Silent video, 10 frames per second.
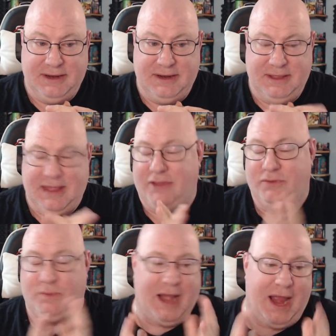that's
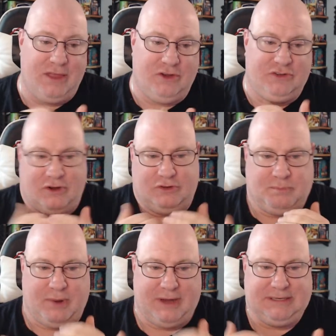when Heather starts
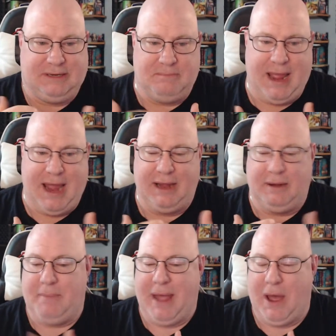pressing Matt
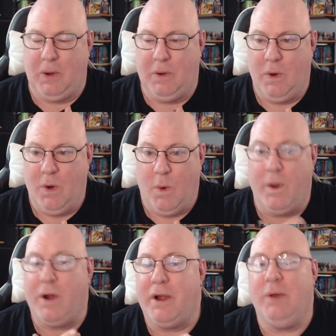about
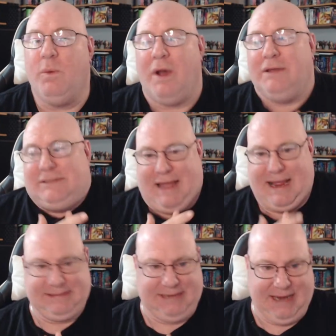where he was
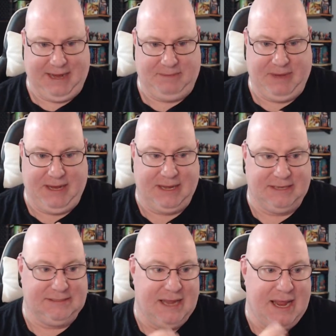last night,
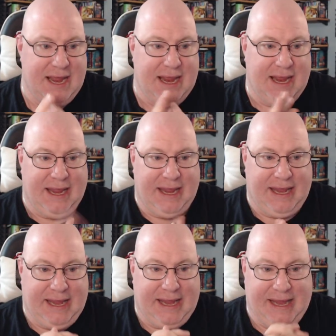because
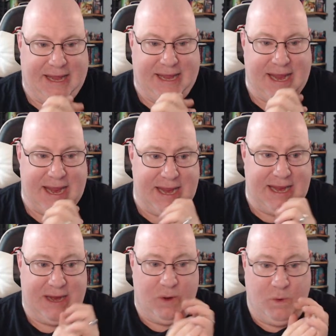
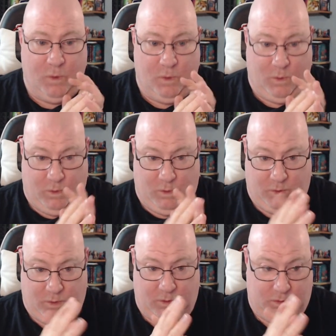he
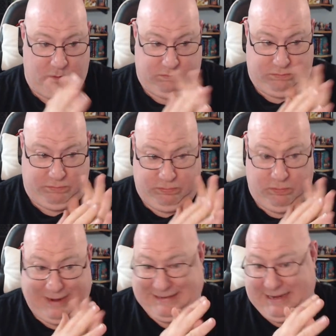
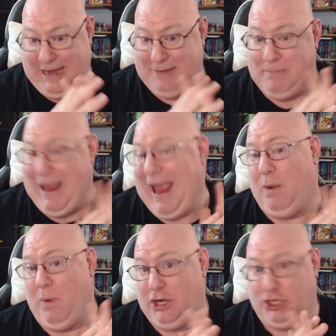wasn't in bed
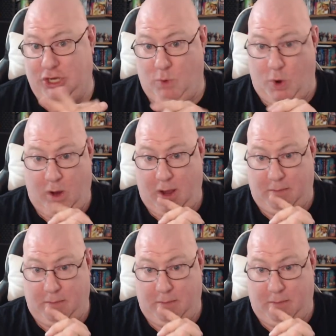when she woke up.